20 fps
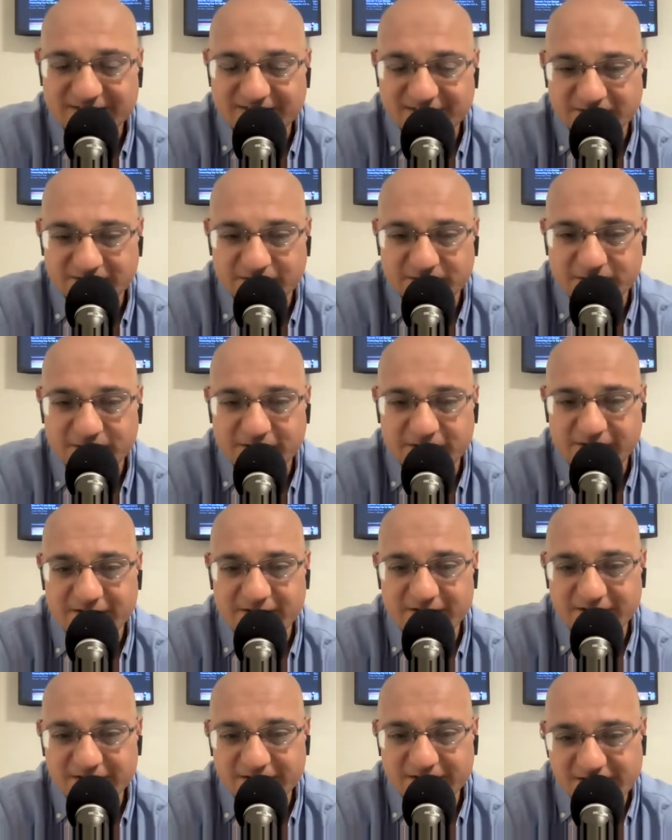So
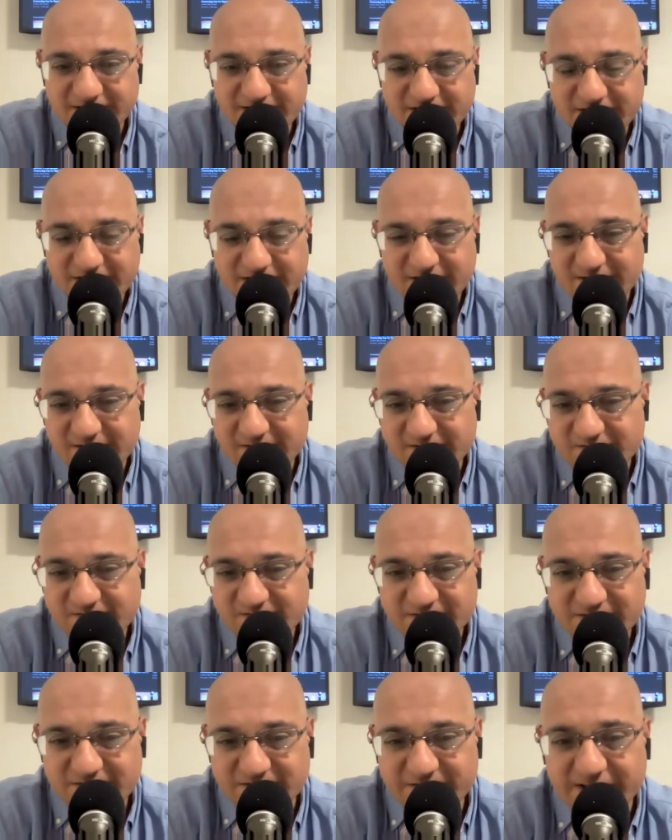
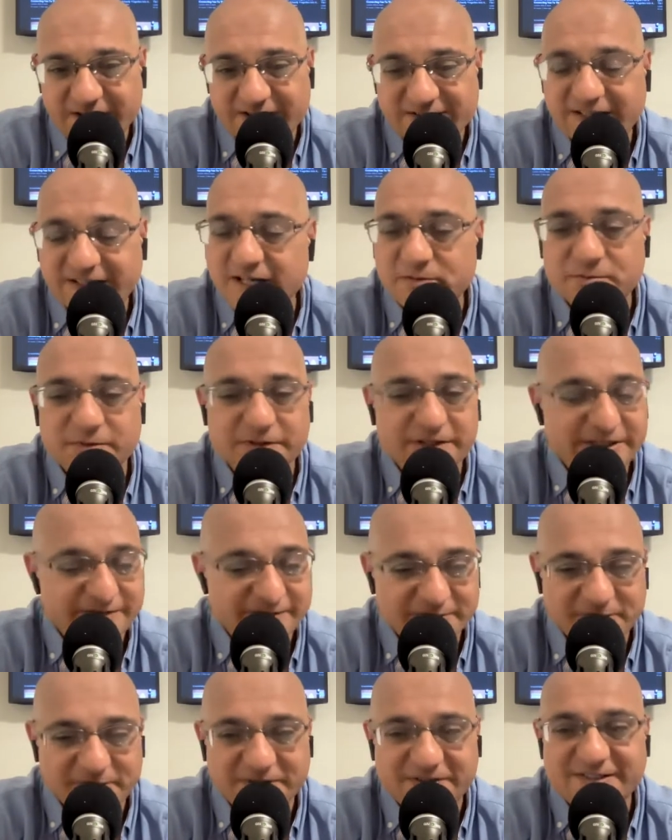yes, I believe
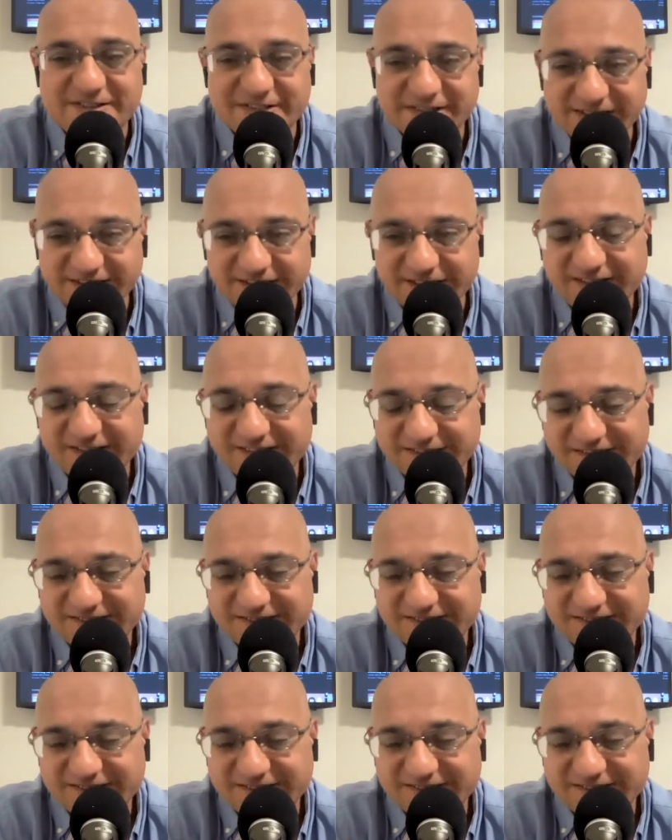you when you say that.